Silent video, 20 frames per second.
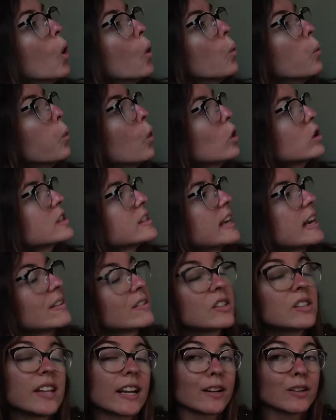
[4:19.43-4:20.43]
What if
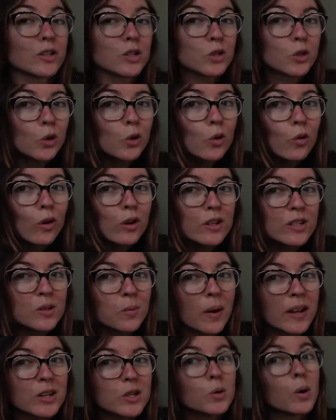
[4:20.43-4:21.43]

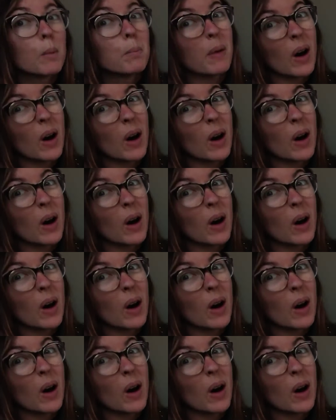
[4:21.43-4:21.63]
Stegosaurus went to a